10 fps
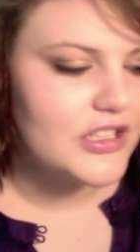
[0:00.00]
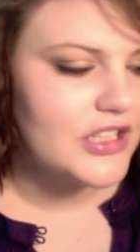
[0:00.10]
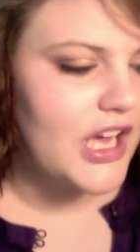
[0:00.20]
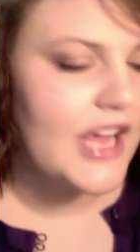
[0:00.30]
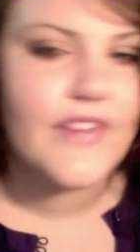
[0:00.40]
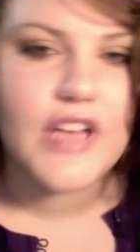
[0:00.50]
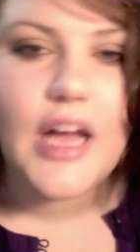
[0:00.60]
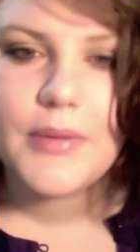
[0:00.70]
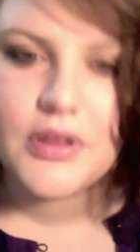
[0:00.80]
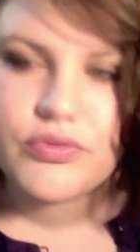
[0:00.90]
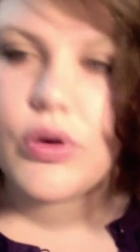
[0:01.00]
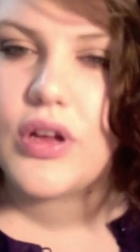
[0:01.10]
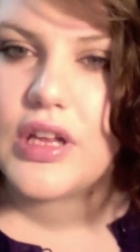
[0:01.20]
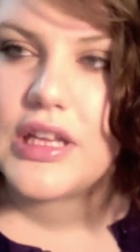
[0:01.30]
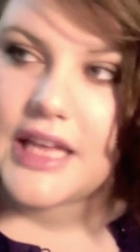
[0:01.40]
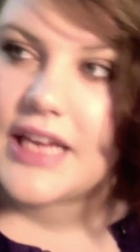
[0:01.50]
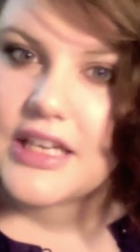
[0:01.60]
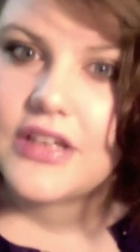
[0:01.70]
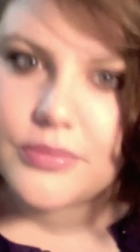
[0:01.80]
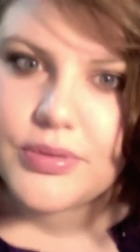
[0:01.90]
I have a couple Royal and
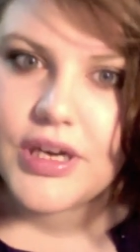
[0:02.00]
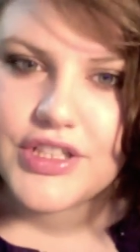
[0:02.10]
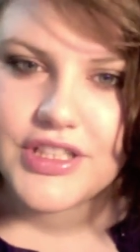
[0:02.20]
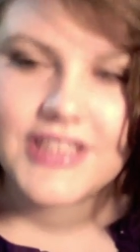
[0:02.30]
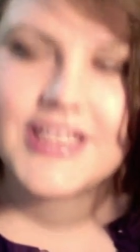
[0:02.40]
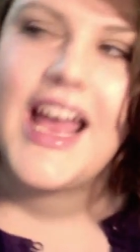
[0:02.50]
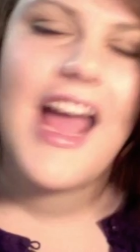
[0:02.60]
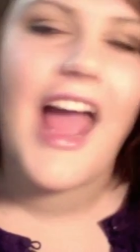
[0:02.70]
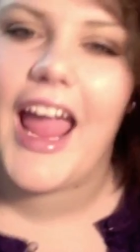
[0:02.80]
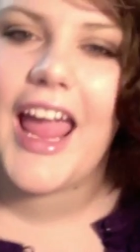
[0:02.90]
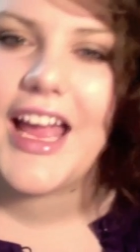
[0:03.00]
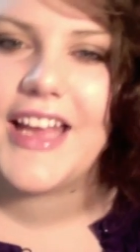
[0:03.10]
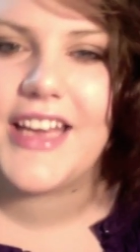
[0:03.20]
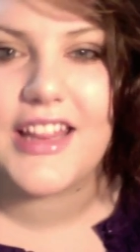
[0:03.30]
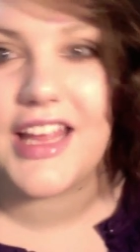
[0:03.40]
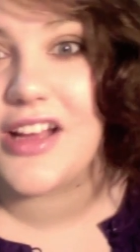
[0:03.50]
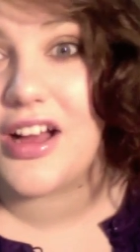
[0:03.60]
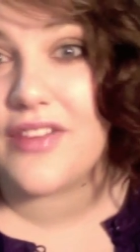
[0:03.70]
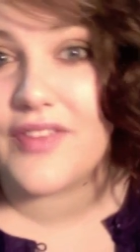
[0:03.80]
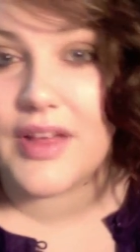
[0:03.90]
Langnickel brushes, and I like
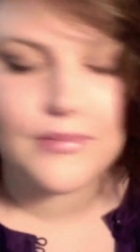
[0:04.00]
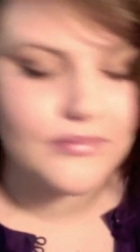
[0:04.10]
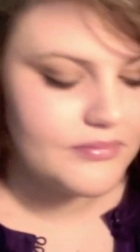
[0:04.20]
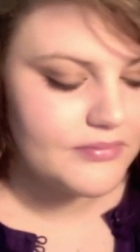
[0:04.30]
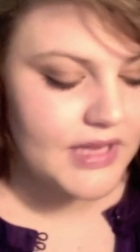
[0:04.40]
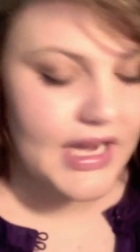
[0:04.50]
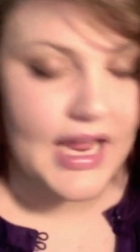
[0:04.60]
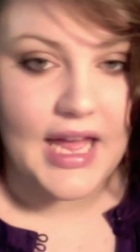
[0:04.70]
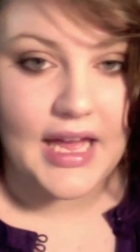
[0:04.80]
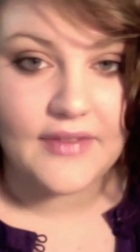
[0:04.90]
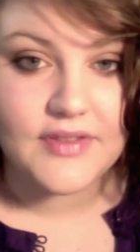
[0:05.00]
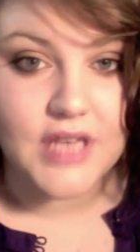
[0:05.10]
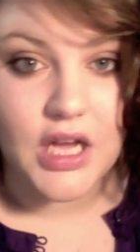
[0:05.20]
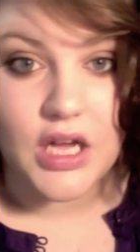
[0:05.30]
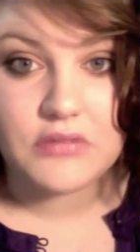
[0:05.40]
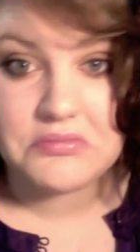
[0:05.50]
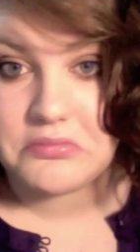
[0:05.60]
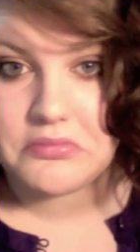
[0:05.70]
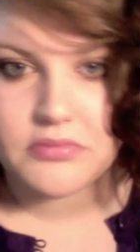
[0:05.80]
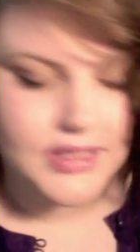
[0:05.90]
all of them that I have, so
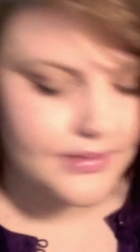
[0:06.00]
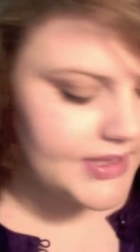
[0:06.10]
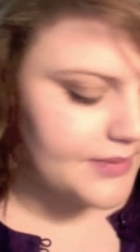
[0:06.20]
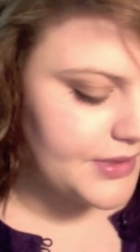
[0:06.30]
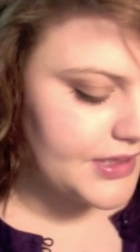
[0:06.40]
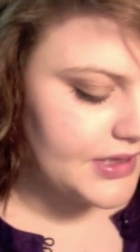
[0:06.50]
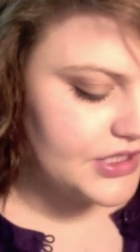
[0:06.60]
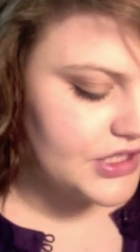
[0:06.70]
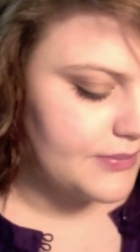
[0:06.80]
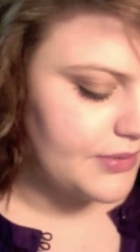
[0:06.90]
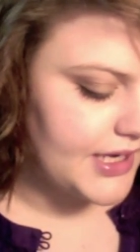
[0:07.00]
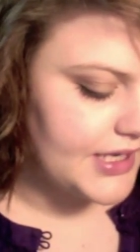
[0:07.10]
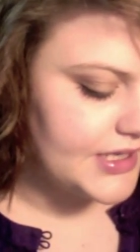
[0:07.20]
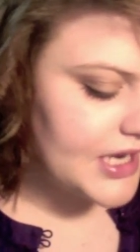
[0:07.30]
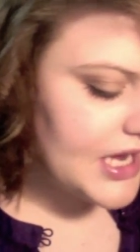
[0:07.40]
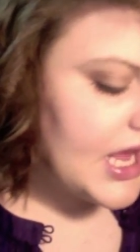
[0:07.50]
seems like a pretty legit brand.